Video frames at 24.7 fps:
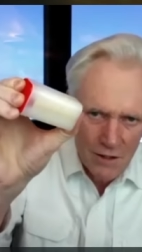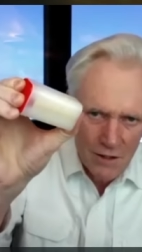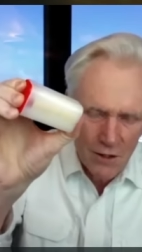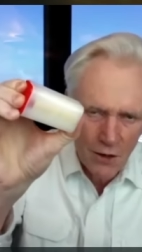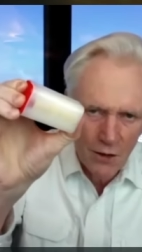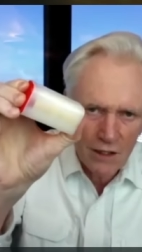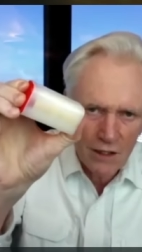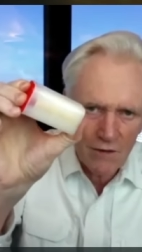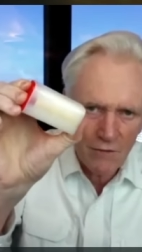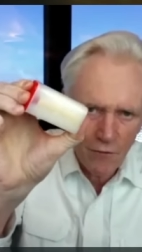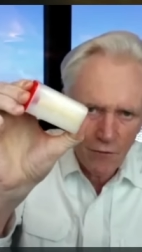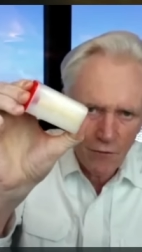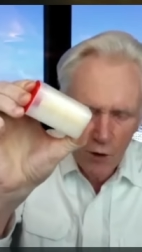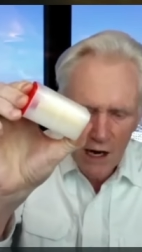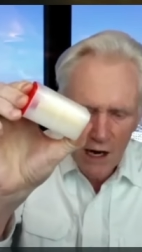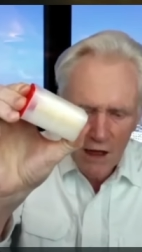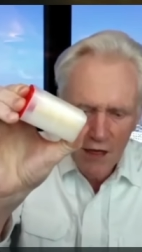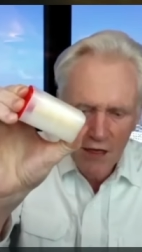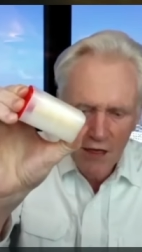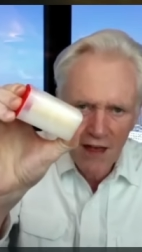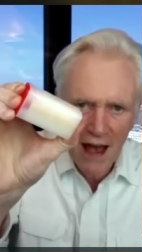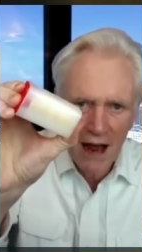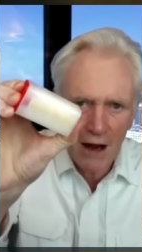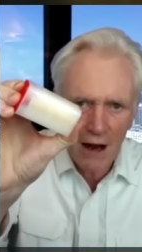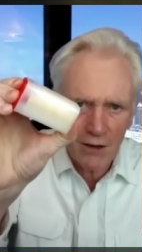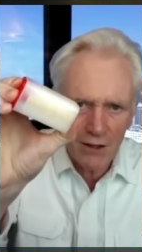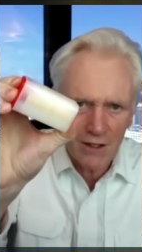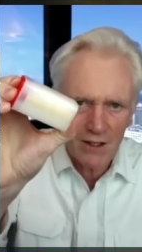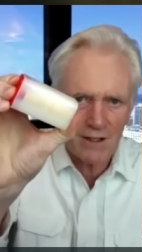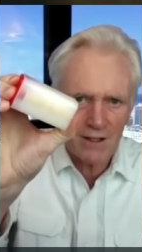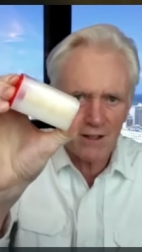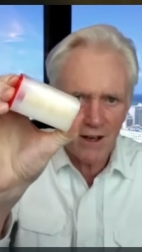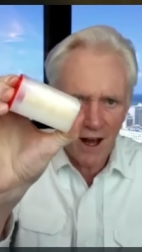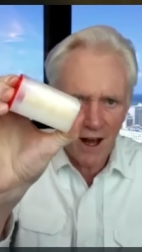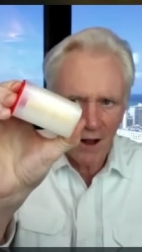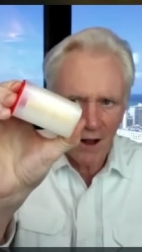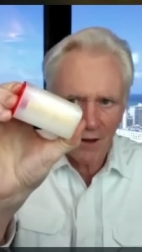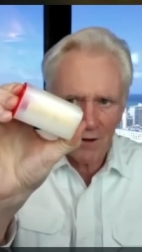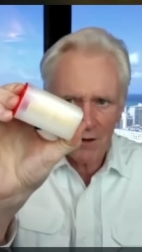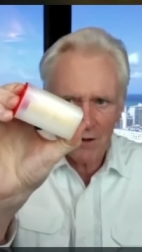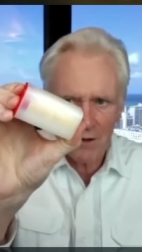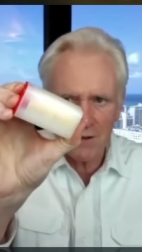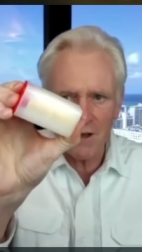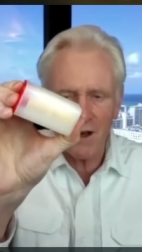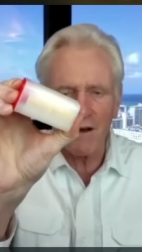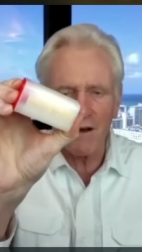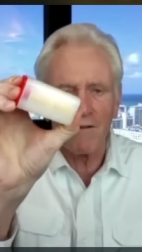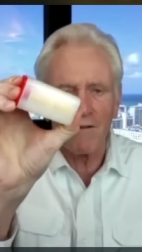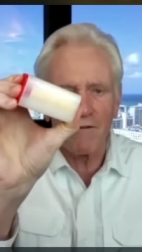So it's
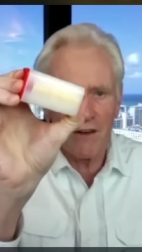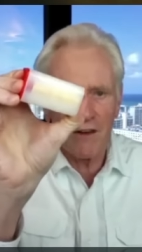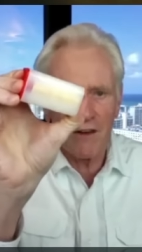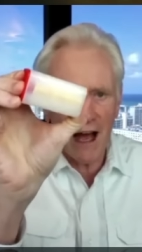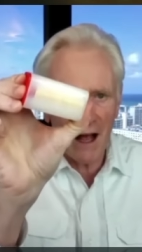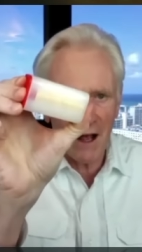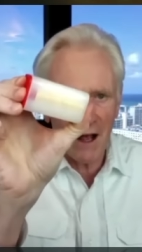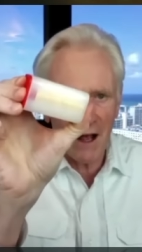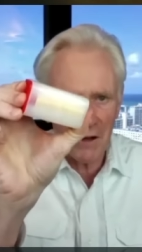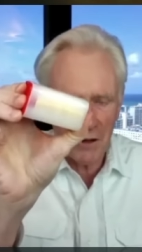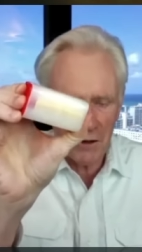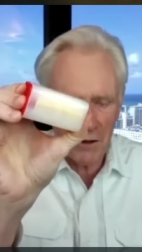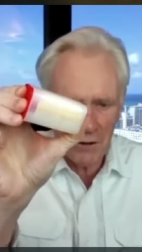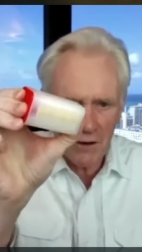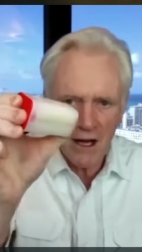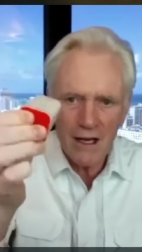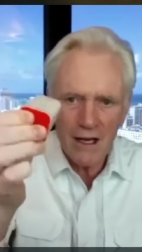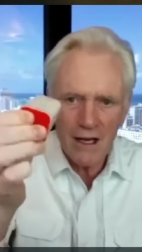$40,000 of value.